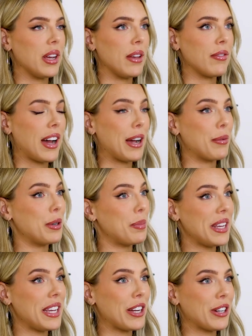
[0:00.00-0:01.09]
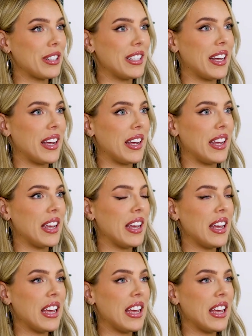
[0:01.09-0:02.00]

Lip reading: if I would be here today